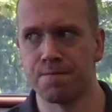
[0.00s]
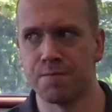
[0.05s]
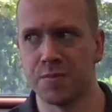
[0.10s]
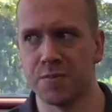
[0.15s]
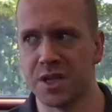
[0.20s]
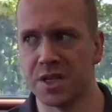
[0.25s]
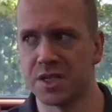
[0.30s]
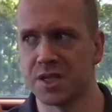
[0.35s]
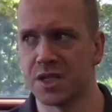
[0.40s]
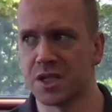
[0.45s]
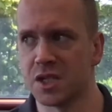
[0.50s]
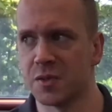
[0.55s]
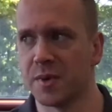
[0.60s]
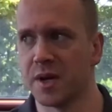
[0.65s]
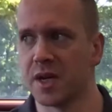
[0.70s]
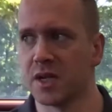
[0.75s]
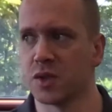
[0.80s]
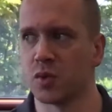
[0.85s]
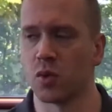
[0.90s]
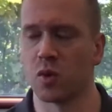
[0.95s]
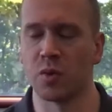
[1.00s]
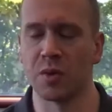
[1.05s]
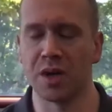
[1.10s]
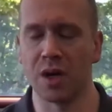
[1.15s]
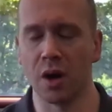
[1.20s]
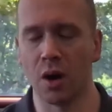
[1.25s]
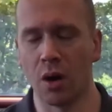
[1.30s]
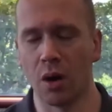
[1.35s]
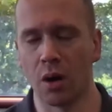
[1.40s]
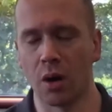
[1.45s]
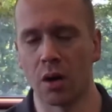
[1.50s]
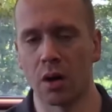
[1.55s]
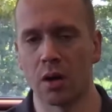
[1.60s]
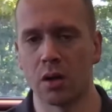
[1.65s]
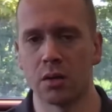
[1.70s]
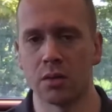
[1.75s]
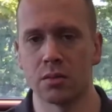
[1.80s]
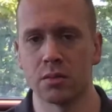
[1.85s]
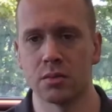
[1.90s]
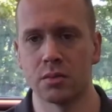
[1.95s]
This is the space where we
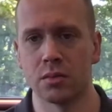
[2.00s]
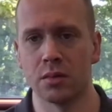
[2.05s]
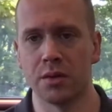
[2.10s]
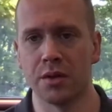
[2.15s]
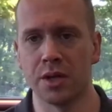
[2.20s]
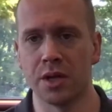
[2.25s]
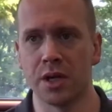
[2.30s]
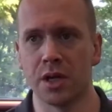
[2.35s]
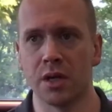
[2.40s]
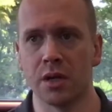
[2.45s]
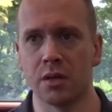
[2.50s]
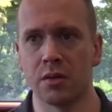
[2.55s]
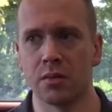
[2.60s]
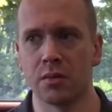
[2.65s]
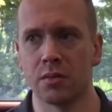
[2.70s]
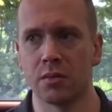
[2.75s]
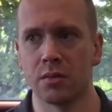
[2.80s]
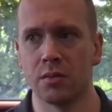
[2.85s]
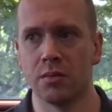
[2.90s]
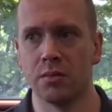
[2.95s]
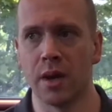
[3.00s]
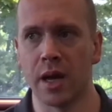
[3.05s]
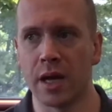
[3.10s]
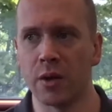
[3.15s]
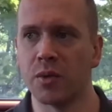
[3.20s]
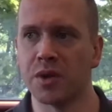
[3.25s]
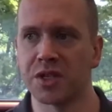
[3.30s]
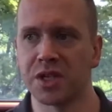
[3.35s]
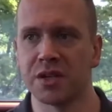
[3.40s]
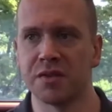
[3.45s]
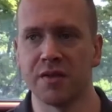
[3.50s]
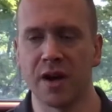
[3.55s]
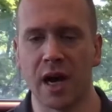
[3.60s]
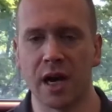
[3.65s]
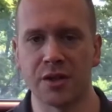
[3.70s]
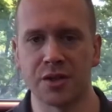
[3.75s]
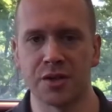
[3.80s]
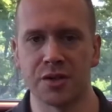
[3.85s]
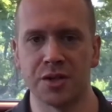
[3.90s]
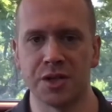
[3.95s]
are the main risk
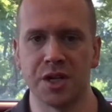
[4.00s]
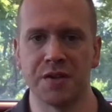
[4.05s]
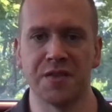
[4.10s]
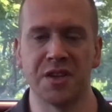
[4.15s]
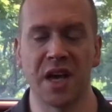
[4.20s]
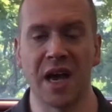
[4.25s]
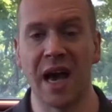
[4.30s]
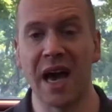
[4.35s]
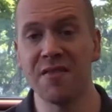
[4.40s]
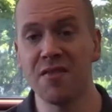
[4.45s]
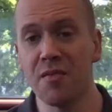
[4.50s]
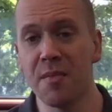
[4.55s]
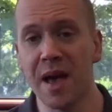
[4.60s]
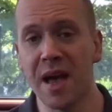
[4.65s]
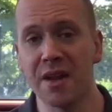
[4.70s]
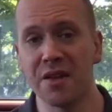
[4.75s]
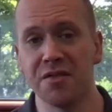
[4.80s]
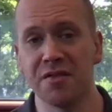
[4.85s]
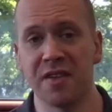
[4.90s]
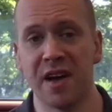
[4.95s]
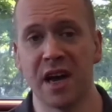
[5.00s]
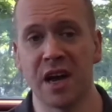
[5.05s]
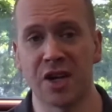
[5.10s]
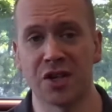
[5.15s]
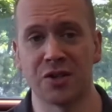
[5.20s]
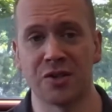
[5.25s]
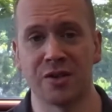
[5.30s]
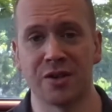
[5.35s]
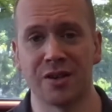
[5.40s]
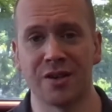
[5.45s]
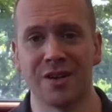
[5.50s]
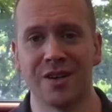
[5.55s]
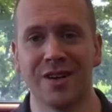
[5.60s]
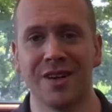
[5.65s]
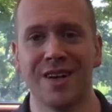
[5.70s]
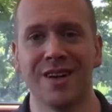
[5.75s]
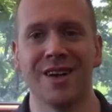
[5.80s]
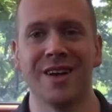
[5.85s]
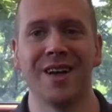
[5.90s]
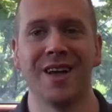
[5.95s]
advisors. If you have a manufacturer
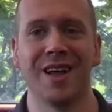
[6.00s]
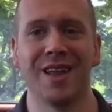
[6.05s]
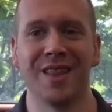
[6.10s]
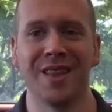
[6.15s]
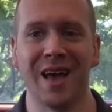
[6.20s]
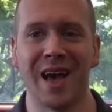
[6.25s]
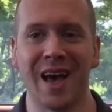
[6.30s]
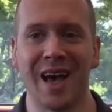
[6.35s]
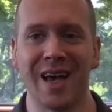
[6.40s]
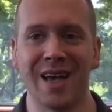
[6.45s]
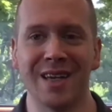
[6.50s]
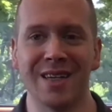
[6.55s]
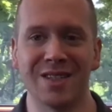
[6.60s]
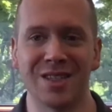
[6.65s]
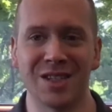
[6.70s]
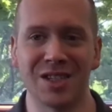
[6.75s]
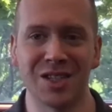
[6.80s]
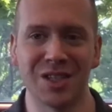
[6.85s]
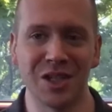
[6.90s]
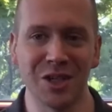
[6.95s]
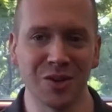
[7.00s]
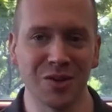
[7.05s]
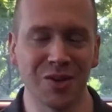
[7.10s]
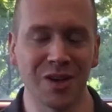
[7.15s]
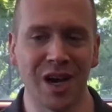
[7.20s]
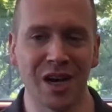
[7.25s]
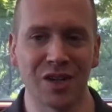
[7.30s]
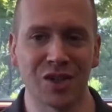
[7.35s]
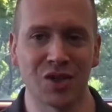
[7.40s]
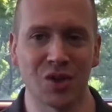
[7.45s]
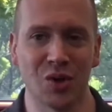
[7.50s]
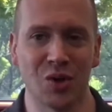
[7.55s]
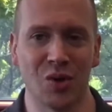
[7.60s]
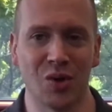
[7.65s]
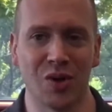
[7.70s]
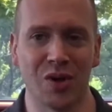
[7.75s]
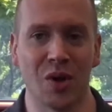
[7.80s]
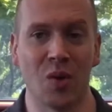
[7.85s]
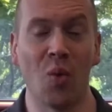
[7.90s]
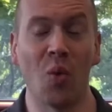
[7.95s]
that is still not
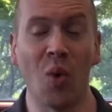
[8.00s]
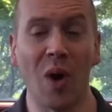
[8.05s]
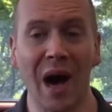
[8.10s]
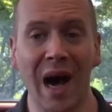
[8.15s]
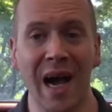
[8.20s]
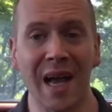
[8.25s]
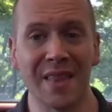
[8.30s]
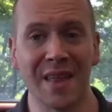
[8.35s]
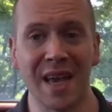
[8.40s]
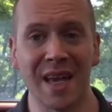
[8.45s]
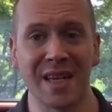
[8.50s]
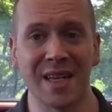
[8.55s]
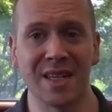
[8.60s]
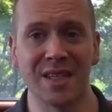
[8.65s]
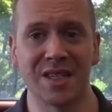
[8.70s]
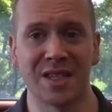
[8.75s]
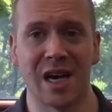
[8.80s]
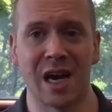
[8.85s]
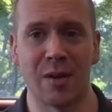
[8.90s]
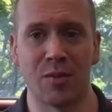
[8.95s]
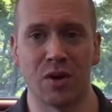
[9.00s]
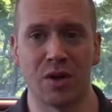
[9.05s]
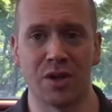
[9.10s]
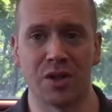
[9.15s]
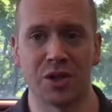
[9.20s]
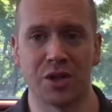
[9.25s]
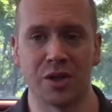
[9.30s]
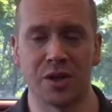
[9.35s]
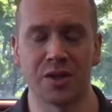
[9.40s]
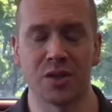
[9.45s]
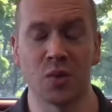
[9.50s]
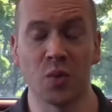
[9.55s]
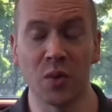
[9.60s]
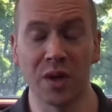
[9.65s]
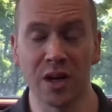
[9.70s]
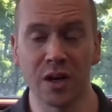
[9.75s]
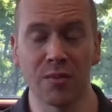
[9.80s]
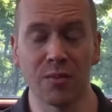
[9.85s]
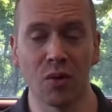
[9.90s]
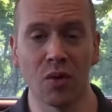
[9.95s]
sold on why they need cyber insurance, we
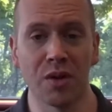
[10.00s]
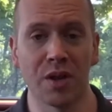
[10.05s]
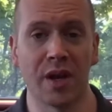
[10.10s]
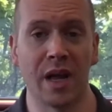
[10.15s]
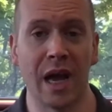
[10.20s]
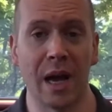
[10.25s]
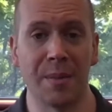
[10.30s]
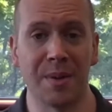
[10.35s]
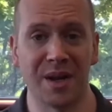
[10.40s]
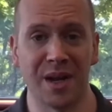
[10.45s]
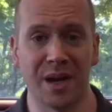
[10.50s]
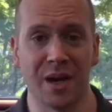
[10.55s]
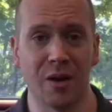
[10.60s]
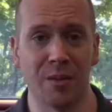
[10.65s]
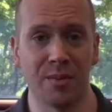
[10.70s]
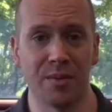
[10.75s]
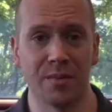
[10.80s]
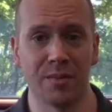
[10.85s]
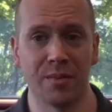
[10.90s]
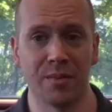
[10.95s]
are more than happy to help.